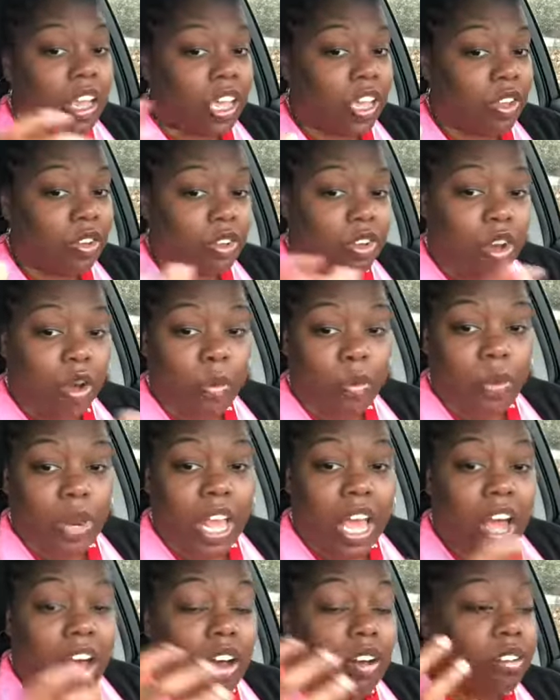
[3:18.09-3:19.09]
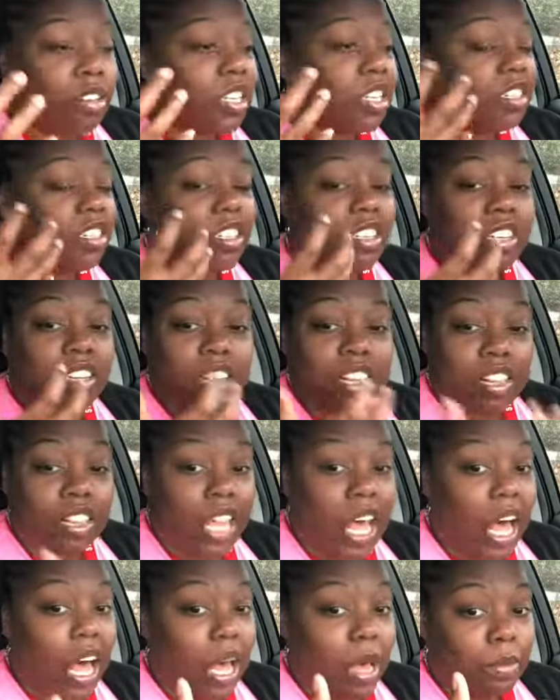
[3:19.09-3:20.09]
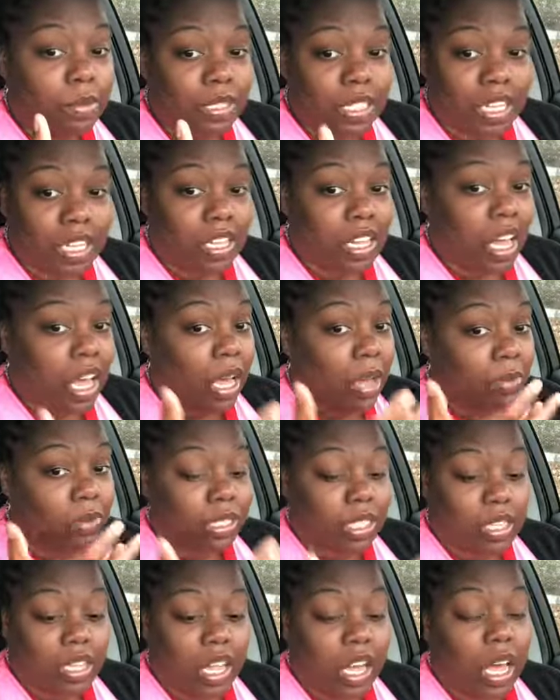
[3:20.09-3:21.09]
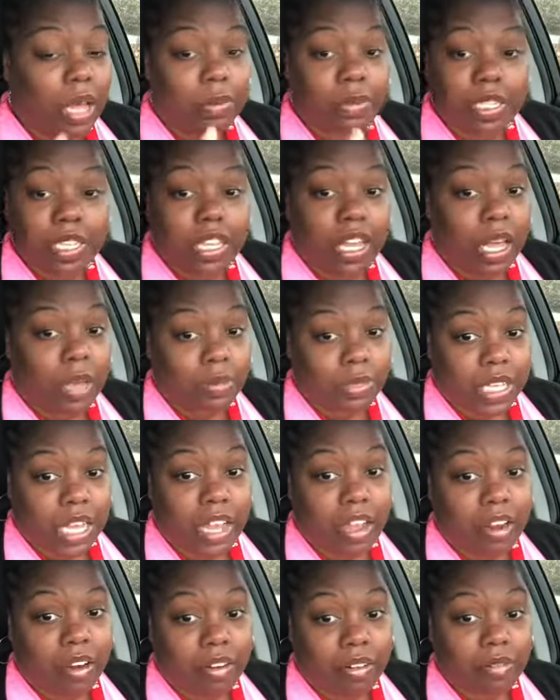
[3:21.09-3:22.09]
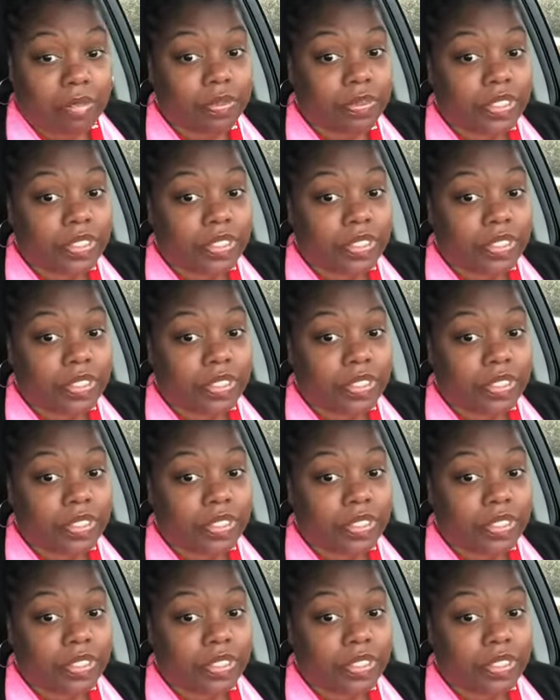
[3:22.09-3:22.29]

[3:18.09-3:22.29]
and you're combing out clobs and clobs and clobs and clobs of hair.